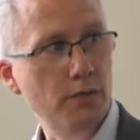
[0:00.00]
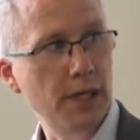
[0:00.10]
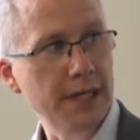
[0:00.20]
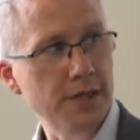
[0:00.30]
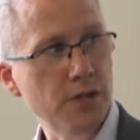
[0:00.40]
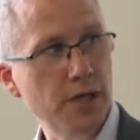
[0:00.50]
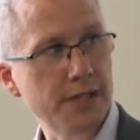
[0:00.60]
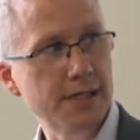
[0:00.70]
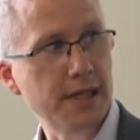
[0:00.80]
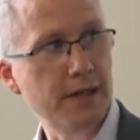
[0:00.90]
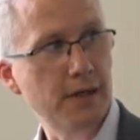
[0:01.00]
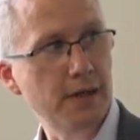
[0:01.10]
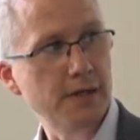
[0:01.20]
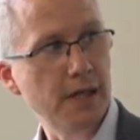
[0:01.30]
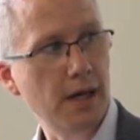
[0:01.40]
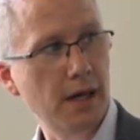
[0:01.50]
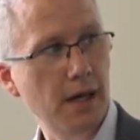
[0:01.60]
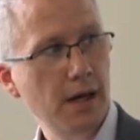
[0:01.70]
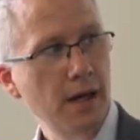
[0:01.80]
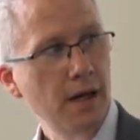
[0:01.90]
are really interesting in that